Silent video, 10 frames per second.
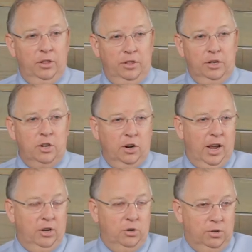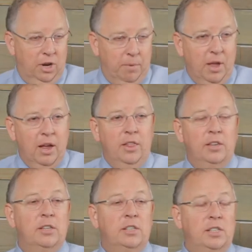this little guy shows up.
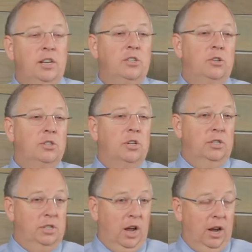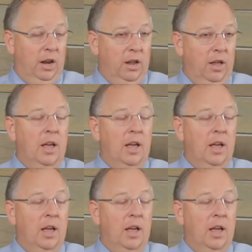This is Caesar's son.